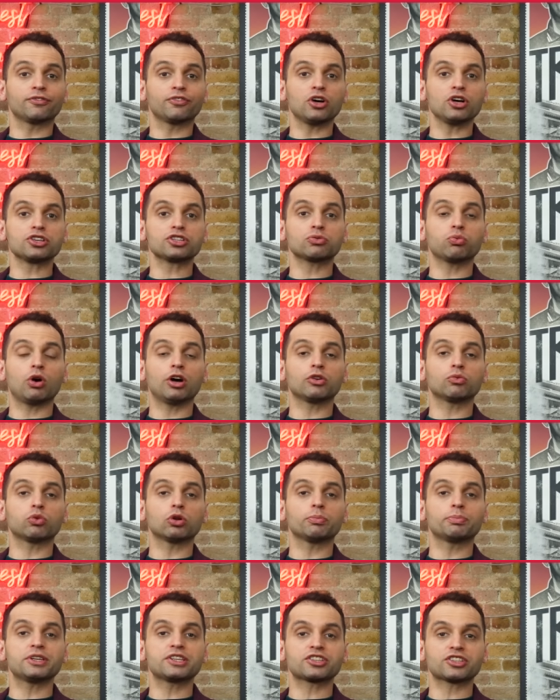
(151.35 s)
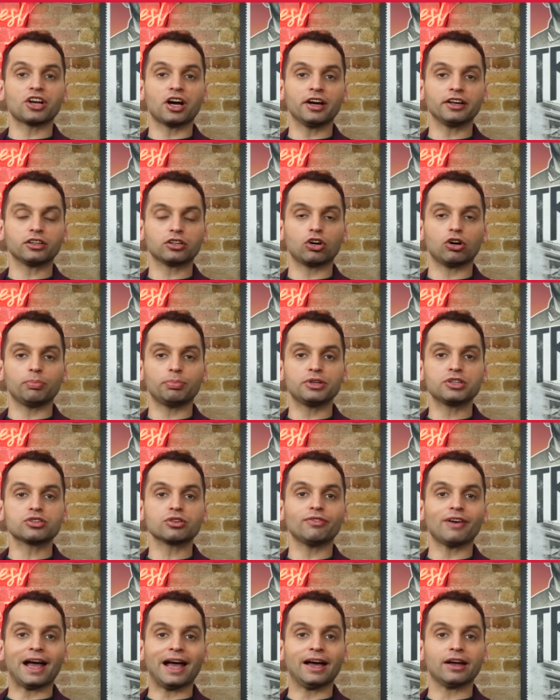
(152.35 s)
The first one will be signed
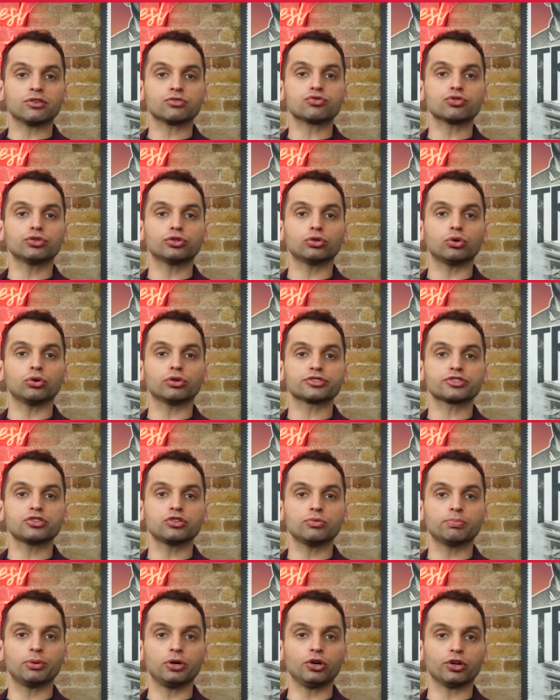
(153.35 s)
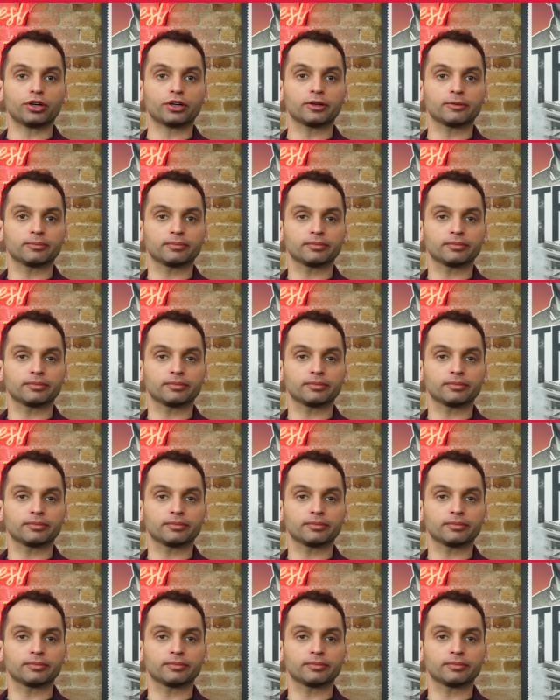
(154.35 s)
copies of Andrew Doyle's new book.